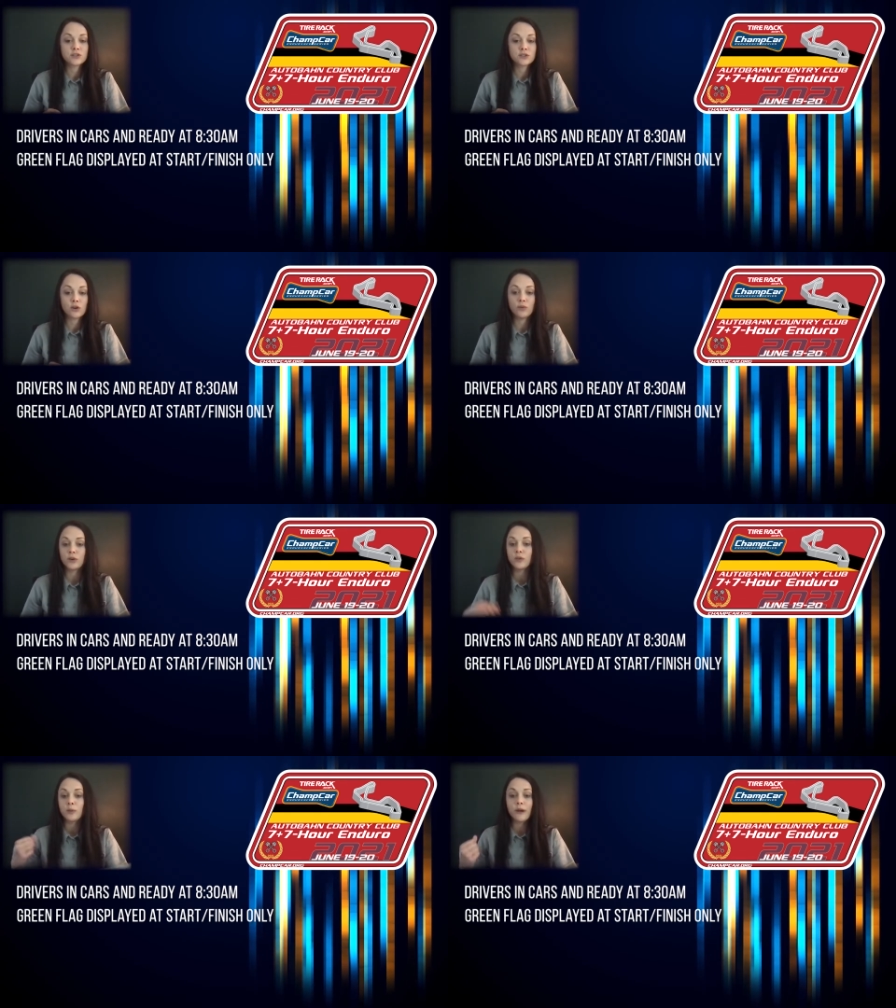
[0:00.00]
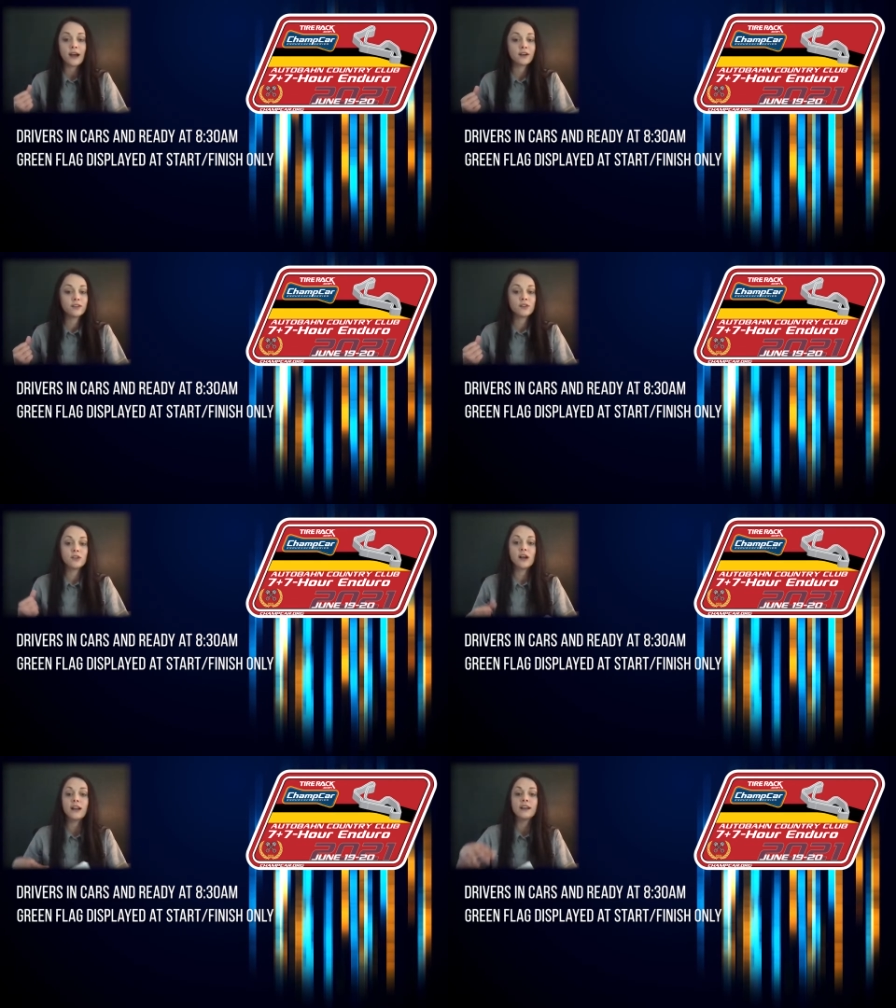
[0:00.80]
So if you're in the back of the
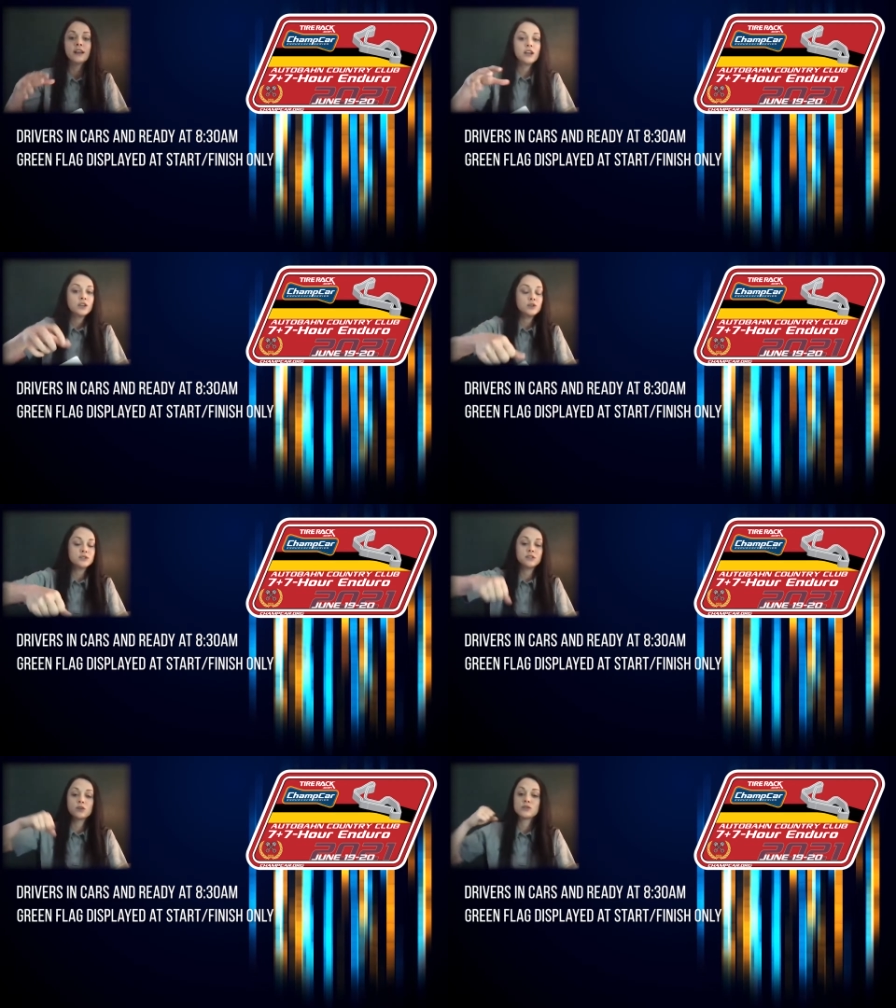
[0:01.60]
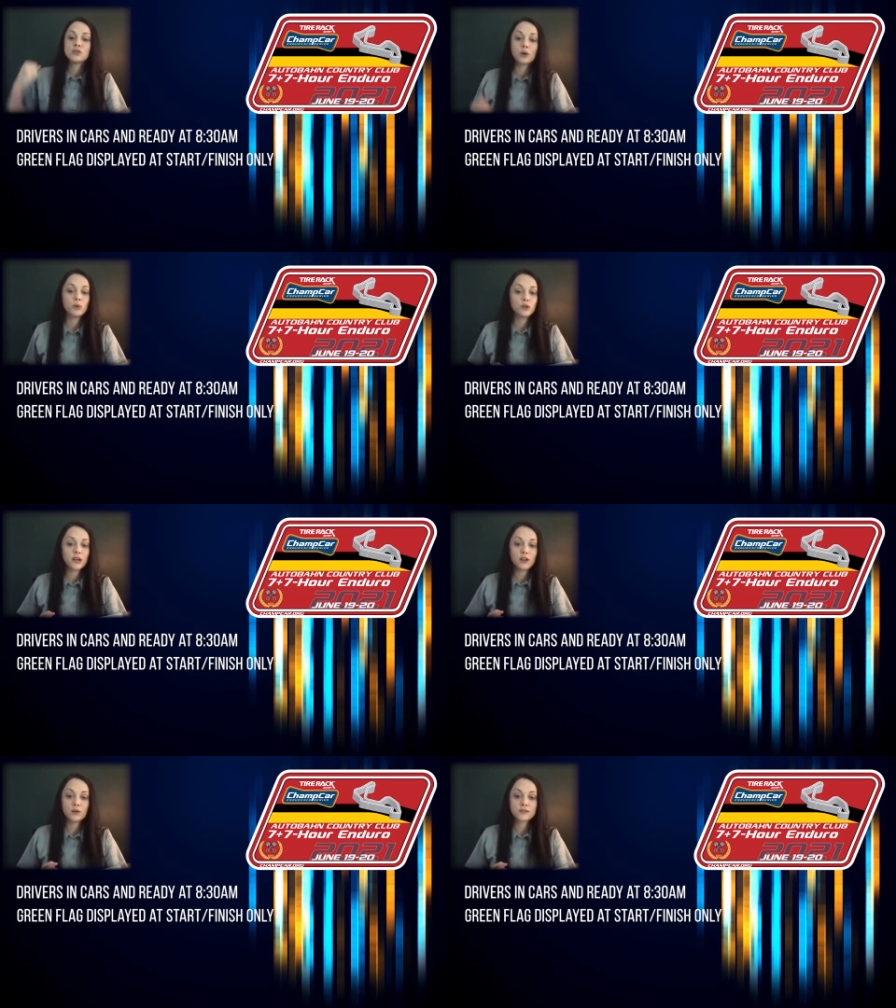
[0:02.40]
line, you see those double
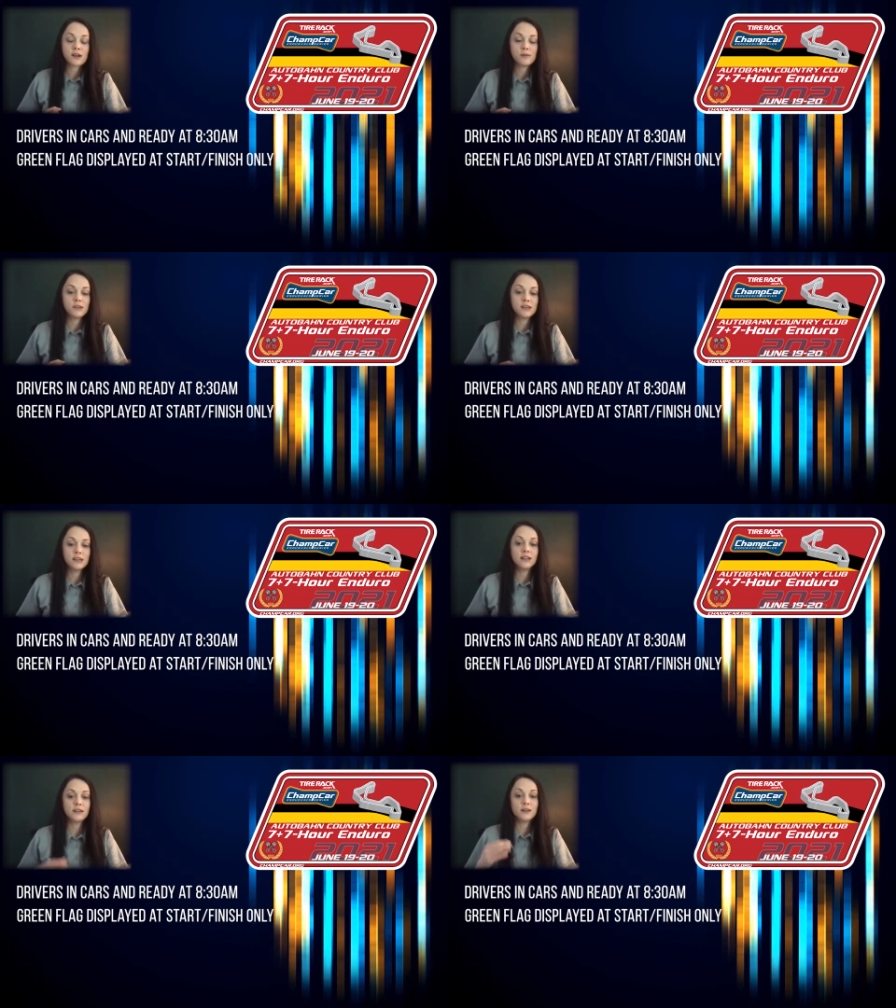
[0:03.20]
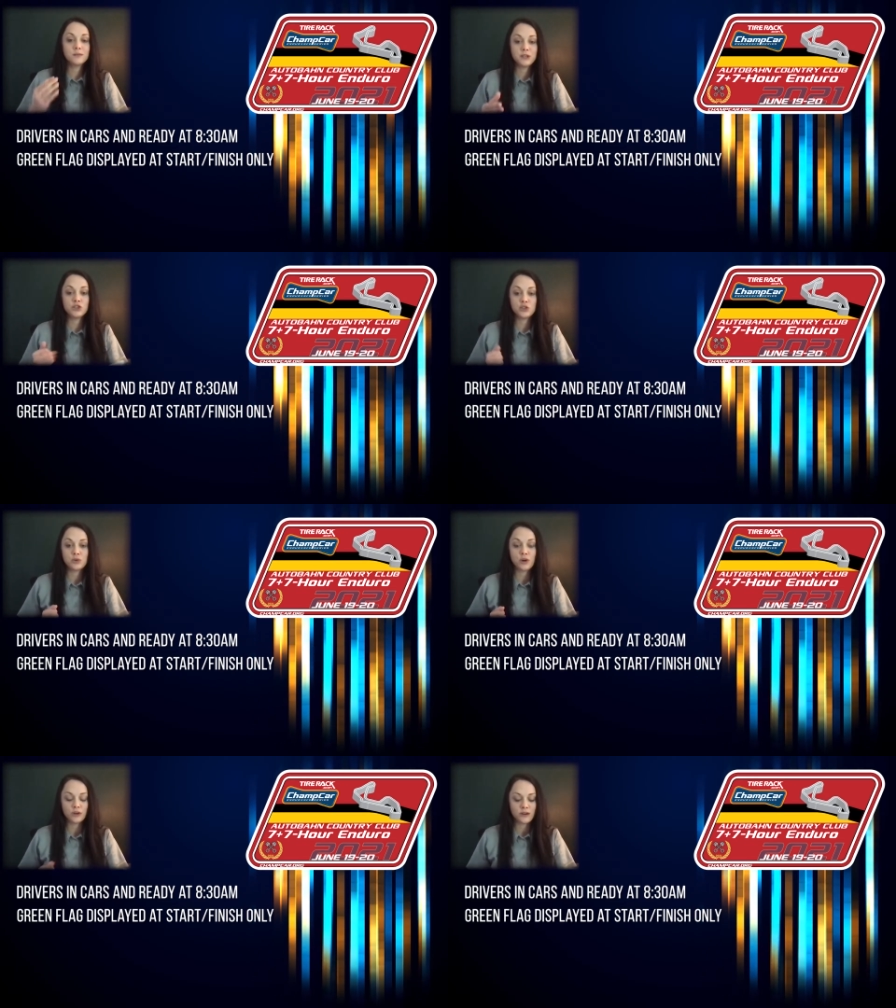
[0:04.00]
yellows come in, that means you
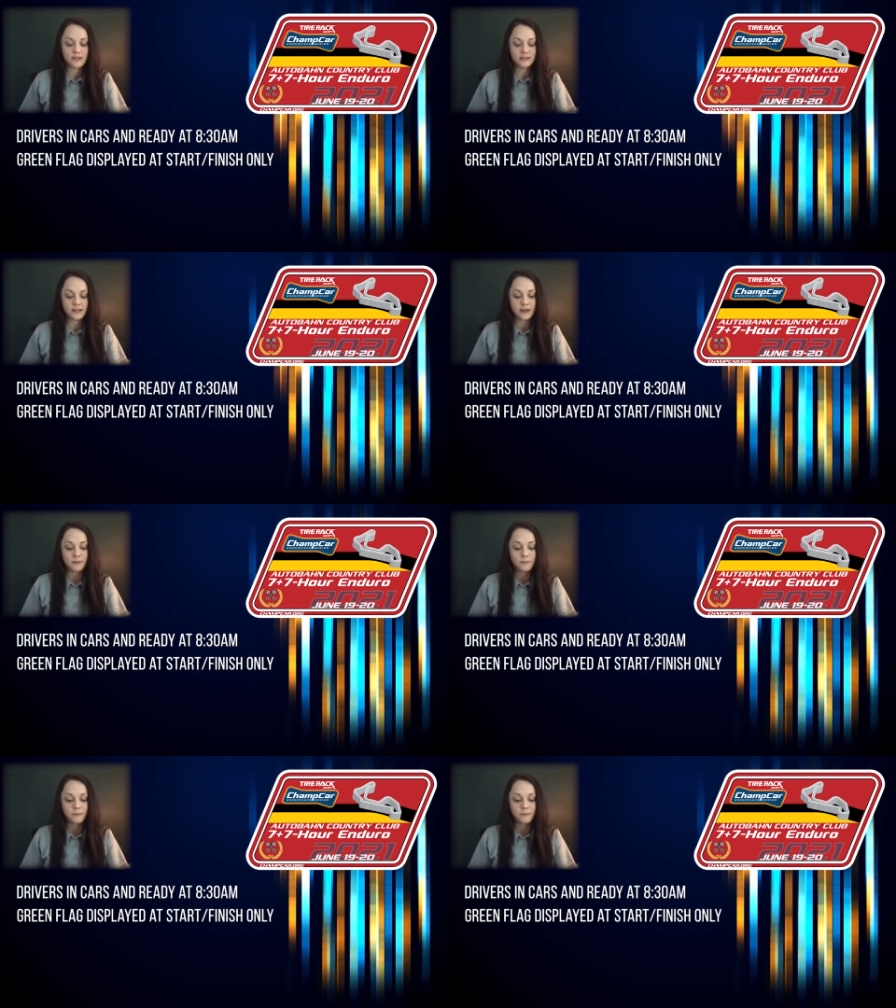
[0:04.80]
are racing.